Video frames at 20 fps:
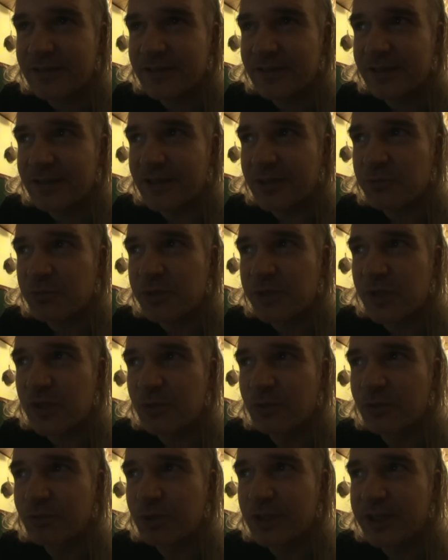you know,
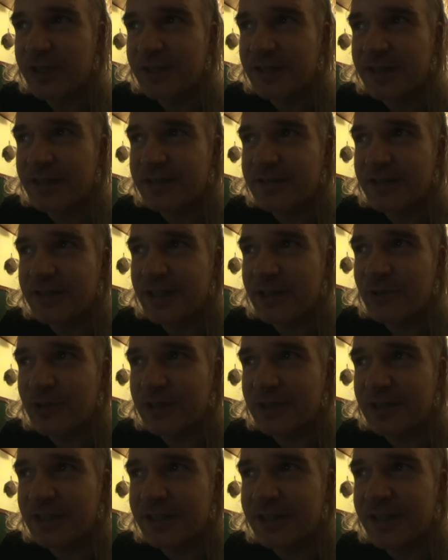presumably they were
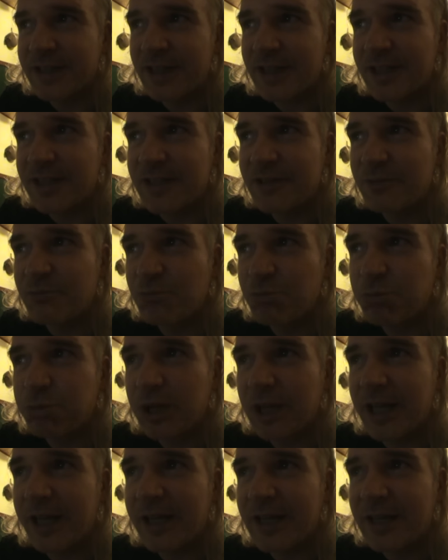like in
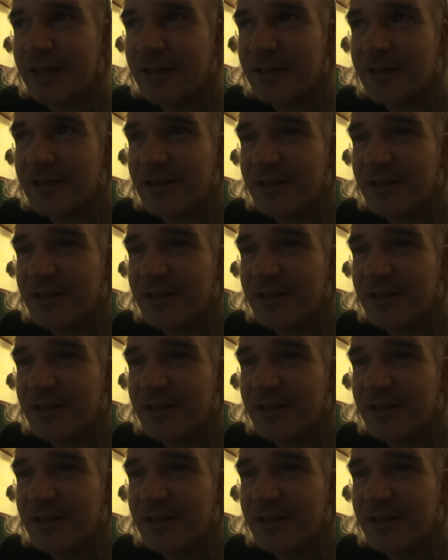plan,